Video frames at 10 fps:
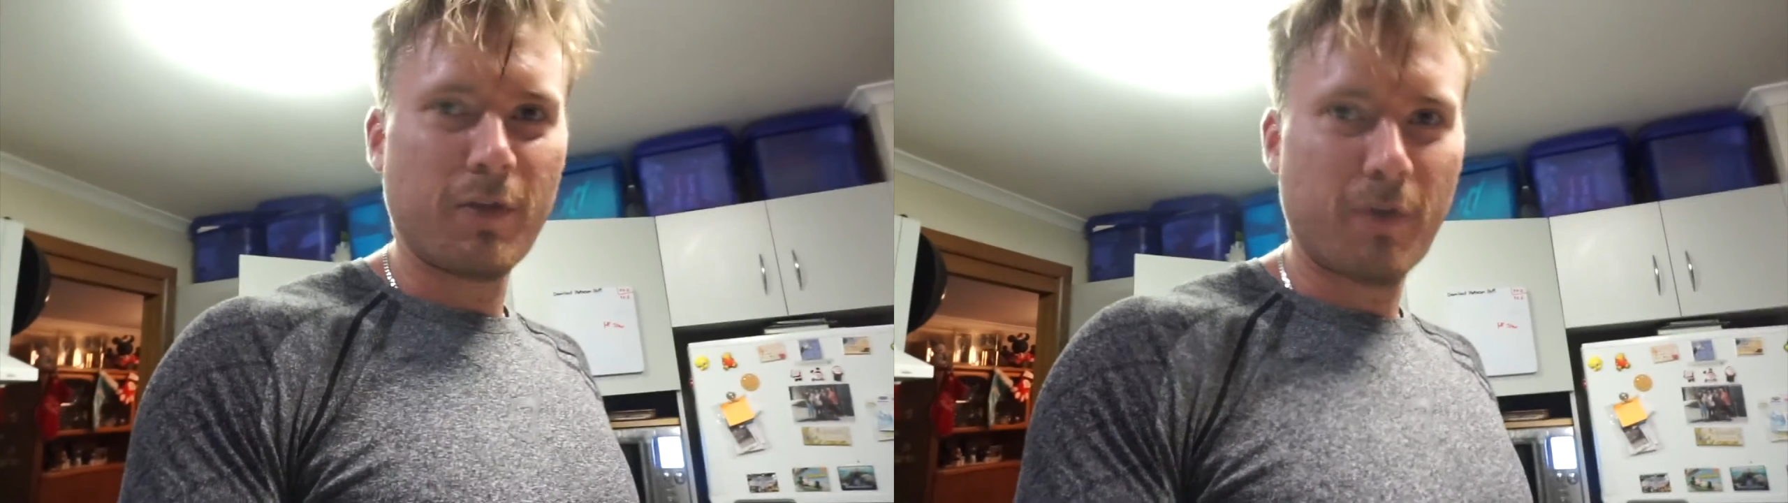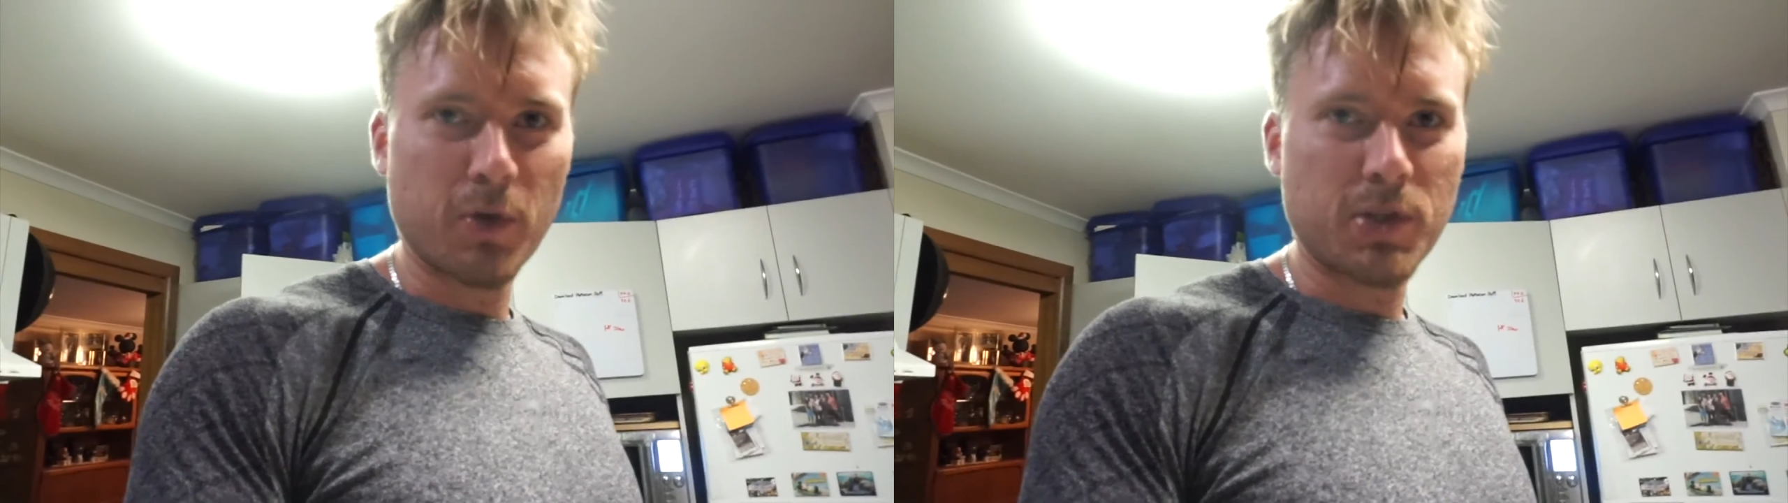
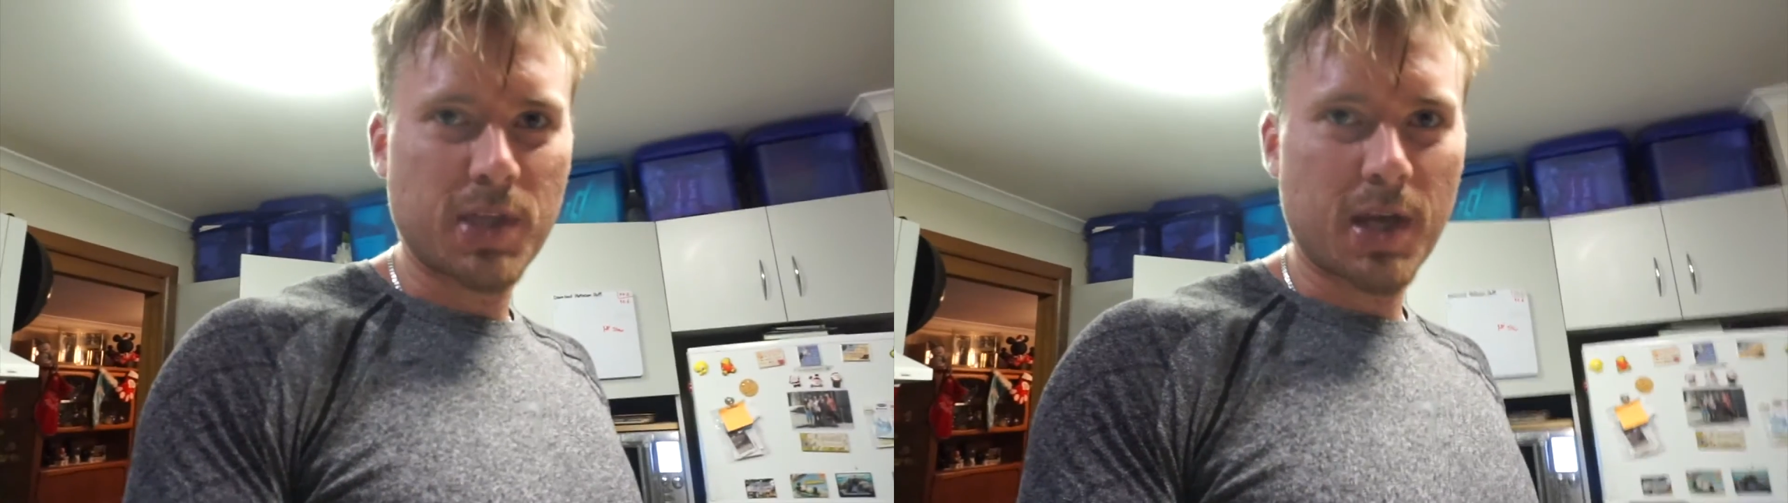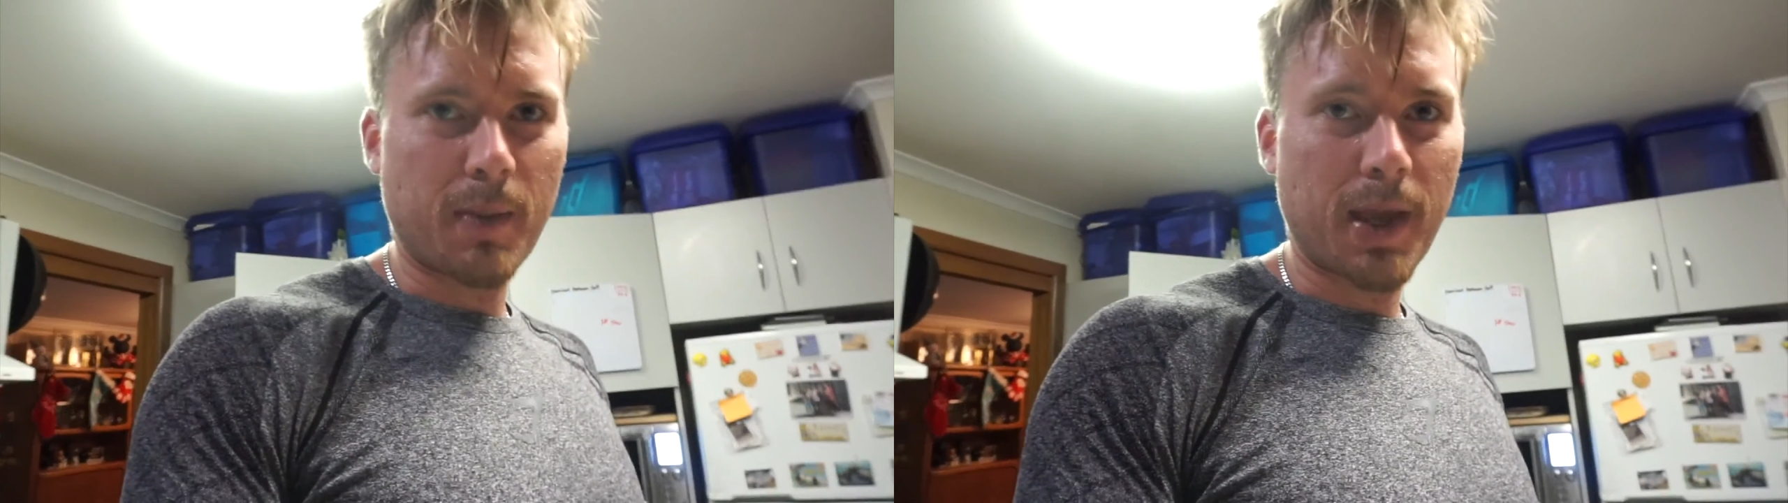foods
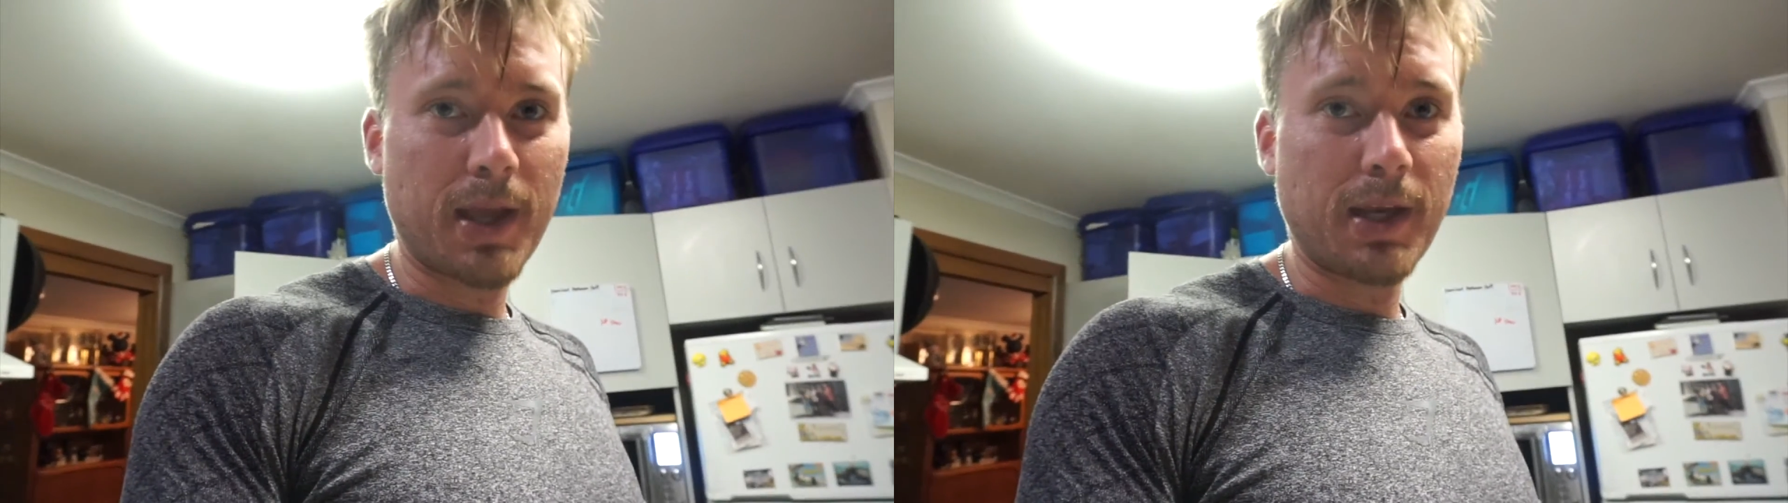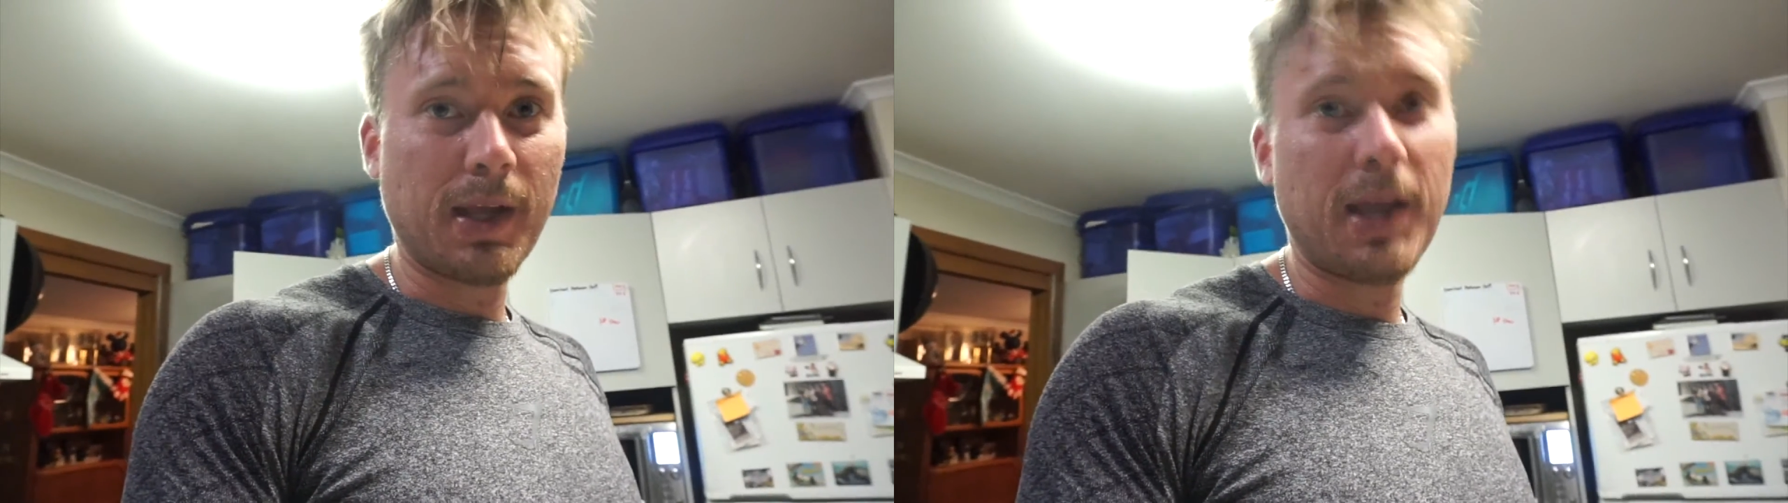that I'm eating.